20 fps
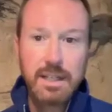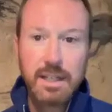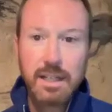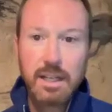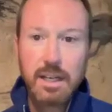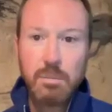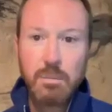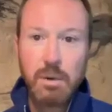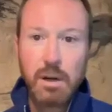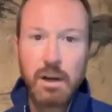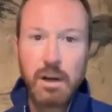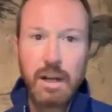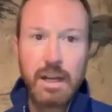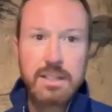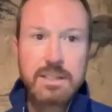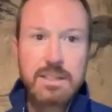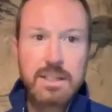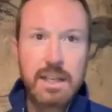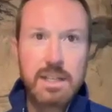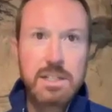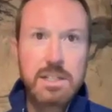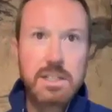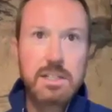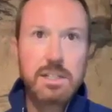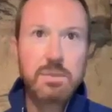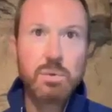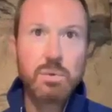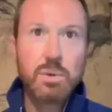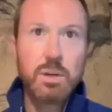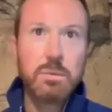Our next
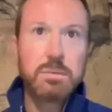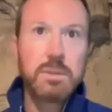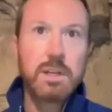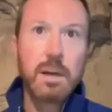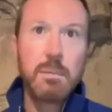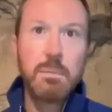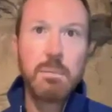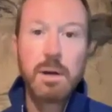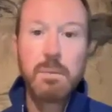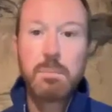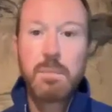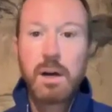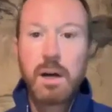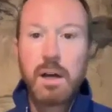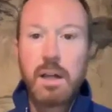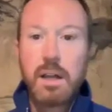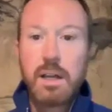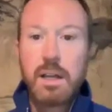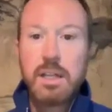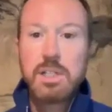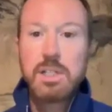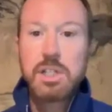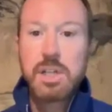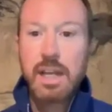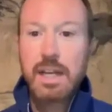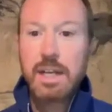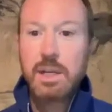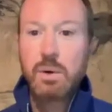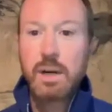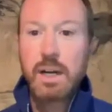session will come up on
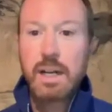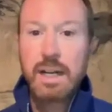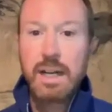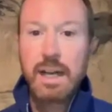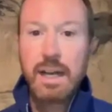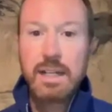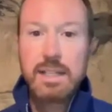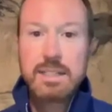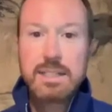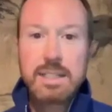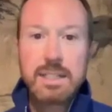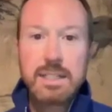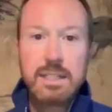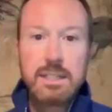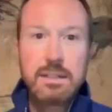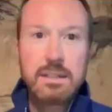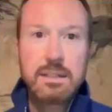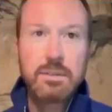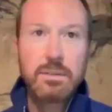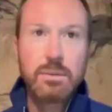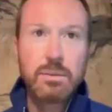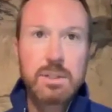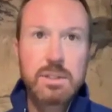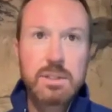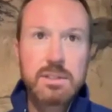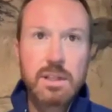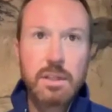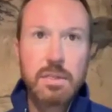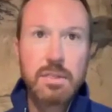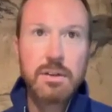January 19th, which
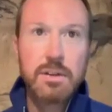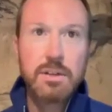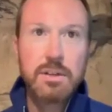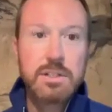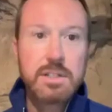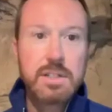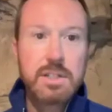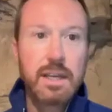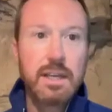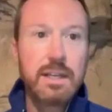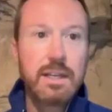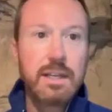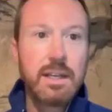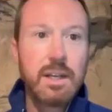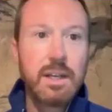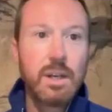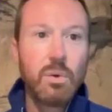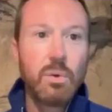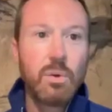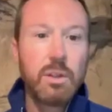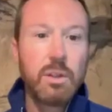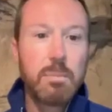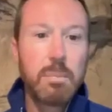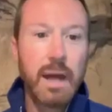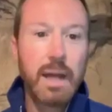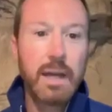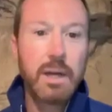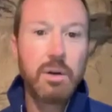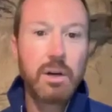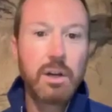is a Thursday, with
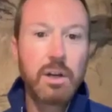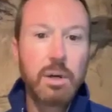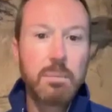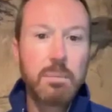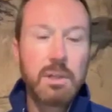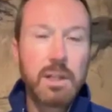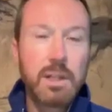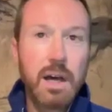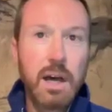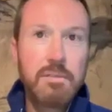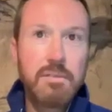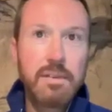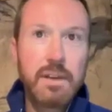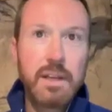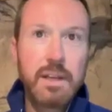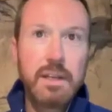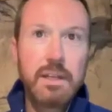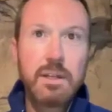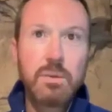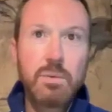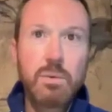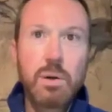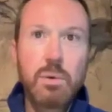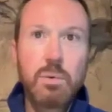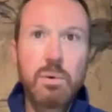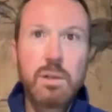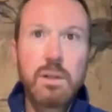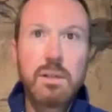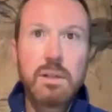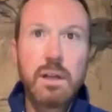Bio Akomolafe, where
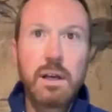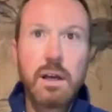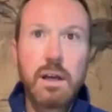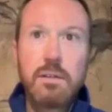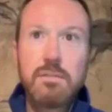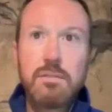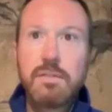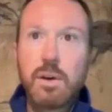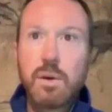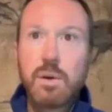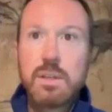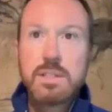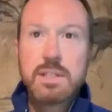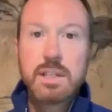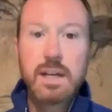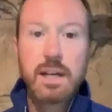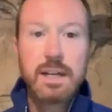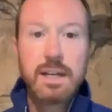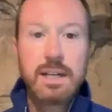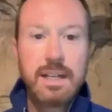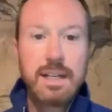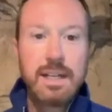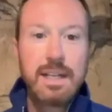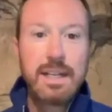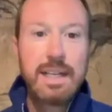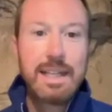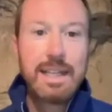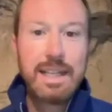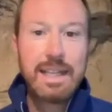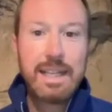we'll focus on
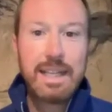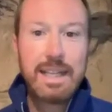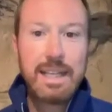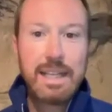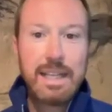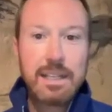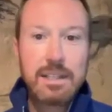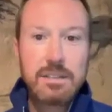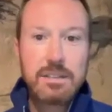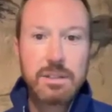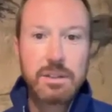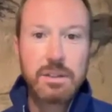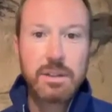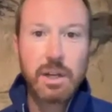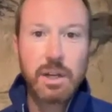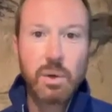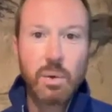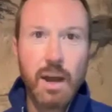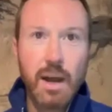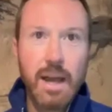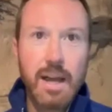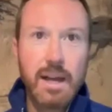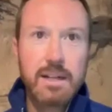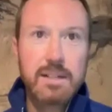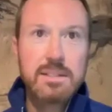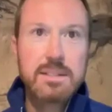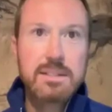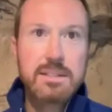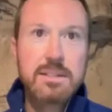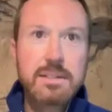leaning into the
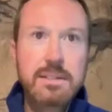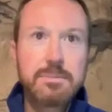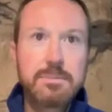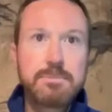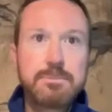cracks.